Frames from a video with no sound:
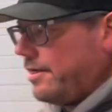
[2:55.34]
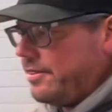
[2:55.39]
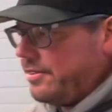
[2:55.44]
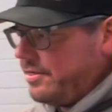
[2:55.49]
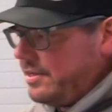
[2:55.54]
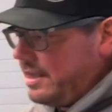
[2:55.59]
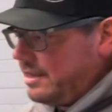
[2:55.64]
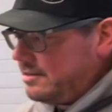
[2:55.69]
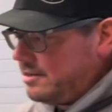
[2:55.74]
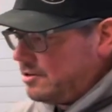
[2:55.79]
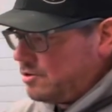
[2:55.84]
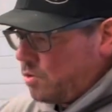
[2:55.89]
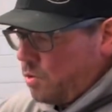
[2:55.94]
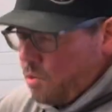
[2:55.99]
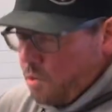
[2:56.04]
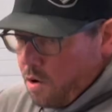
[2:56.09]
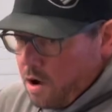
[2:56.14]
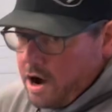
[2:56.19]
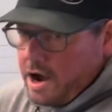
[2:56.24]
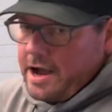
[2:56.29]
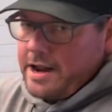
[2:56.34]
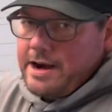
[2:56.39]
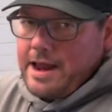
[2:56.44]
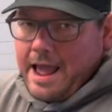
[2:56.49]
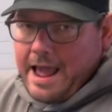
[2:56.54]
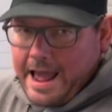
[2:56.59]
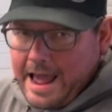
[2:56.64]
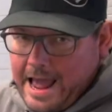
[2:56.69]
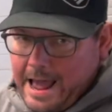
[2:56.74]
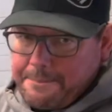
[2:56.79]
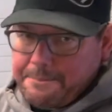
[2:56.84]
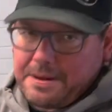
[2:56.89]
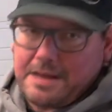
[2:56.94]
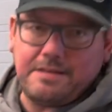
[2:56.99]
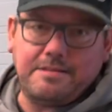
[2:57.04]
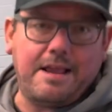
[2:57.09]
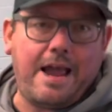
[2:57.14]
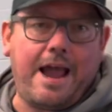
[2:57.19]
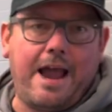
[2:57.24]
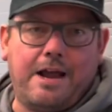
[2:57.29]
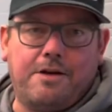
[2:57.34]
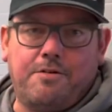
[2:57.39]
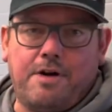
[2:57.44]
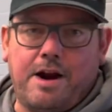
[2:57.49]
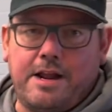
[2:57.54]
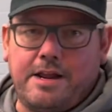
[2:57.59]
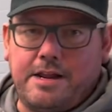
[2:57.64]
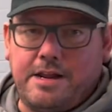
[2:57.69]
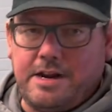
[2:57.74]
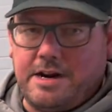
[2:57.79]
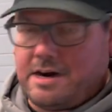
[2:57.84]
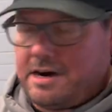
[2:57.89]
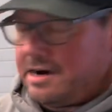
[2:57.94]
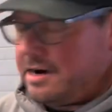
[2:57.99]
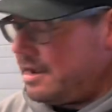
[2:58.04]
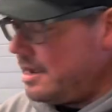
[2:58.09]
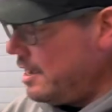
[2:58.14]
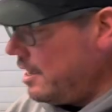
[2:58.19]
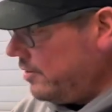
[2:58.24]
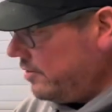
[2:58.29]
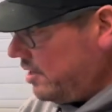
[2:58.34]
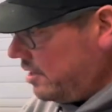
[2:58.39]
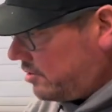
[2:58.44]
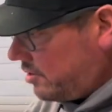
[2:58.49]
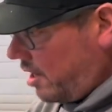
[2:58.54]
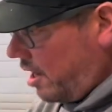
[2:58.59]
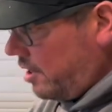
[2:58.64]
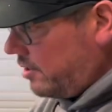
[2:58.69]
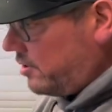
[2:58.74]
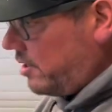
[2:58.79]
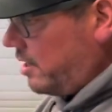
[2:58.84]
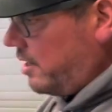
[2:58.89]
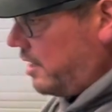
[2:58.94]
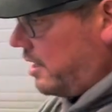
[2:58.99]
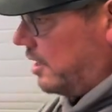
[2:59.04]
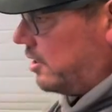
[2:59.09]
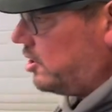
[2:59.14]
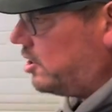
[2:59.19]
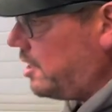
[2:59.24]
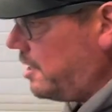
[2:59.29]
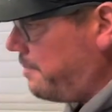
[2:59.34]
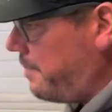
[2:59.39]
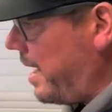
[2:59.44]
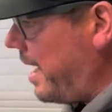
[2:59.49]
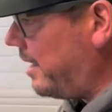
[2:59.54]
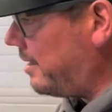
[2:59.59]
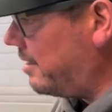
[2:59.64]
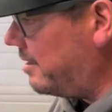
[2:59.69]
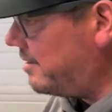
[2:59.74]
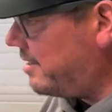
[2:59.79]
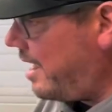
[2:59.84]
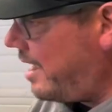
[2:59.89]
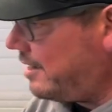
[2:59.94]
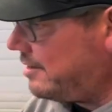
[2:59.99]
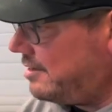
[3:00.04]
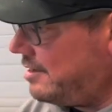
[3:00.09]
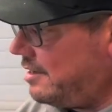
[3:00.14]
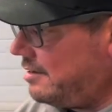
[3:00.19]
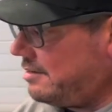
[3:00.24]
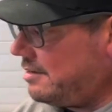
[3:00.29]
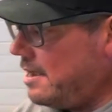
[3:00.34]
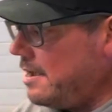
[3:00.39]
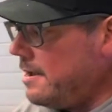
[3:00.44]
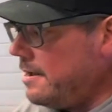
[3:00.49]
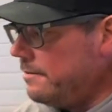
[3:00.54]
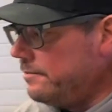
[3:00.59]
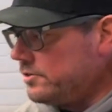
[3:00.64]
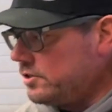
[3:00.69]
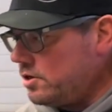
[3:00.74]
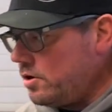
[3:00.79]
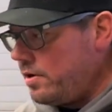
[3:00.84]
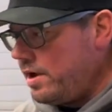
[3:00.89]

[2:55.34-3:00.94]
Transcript: This is one happy dad right here. This car is going to get shipped back to Texas. So,